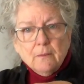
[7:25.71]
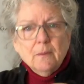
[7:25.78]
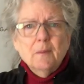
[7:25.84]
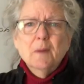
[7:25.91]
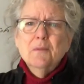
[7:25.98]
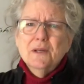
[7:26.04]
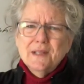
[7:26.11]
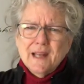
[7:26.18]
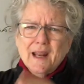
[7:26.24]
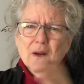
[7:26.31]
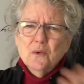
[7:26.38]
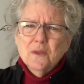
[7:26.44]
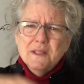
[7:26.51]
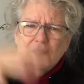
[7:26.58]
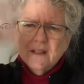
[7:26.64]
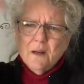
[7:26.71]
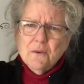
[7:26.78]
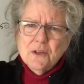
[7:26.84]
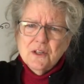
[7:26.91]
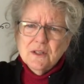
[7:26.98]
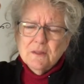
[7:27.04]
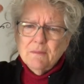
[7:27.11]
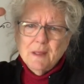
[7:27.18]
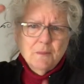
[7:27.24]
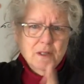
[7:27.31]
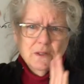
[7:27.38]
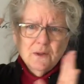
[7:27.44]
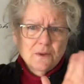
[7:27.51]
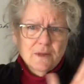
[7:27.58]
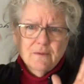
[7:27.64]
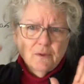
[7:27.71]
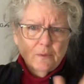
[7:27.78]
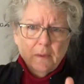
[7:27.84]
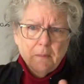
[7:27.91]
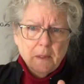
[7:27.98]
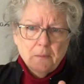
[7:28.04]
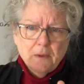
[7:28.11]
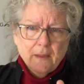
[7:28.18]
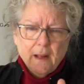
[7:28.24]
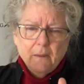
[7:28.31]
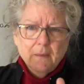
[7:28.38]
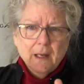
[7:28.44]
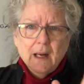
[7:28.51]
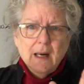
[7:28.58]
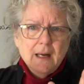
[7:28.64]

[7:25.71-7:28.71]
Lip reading: Remember Dagwood sandwiches? Maybe you don't even remember that, but